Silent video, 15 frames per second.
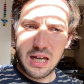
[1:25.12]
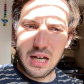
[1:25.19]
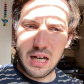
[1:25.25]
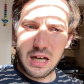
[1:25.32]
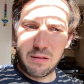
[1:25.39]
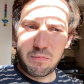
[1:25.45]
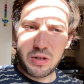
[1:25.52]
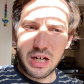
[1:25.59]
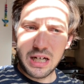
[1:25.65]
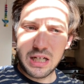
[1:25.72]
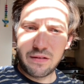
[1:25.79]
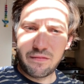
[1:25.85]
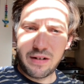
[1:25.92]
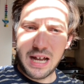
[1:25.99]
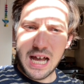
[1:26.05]

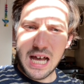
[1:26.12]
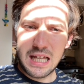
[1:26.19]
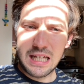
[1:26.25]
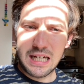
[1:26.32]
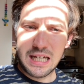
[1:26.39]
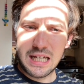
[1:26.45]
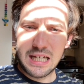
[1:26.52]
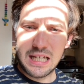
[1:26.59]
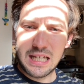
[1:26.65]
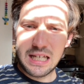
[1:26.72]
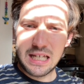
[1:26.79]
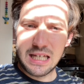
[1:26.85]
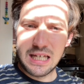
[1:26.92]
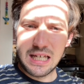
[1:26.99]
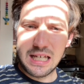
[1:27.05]
objective reality
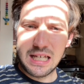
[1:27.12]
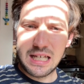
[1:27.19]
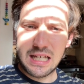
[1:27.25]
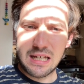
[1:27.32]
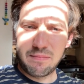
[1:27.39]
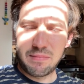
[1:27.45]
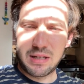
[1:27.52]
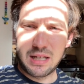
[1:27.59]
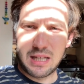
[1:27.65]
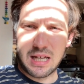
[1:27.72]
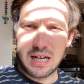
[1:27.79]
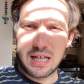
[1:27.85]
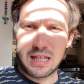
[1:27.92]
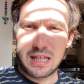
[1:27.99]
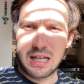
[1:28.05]
is something
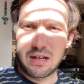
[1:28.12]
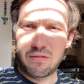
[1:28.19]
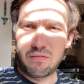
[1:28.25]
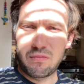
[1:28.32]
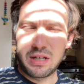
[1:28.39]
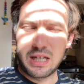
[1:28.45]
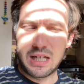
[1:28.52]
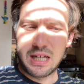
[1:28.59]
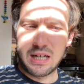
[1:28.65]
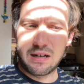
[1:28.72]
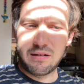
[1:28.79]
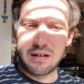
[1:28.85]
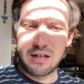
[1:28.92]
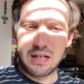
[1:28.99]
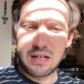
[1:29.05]
that I think we
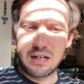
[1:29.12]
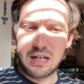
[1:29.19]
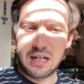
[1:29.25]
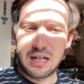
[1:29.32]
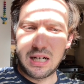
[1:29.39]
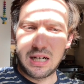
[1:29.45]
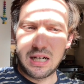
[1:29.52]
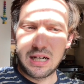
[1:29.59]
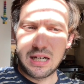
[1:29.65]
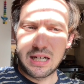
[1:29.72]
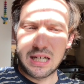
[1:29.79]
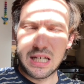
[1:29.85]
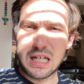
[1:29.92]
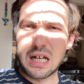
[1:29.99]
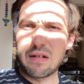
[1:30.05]
can
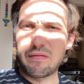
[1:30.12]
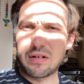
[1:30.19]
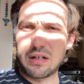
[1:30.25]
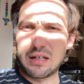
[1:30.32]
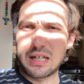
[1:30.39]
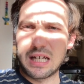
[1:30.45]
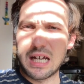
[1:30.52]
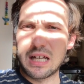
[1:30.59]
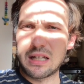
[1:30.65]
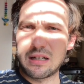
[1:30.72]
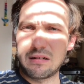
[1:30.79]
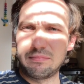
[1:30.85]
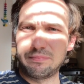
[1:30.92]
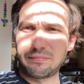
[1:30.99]
discover together.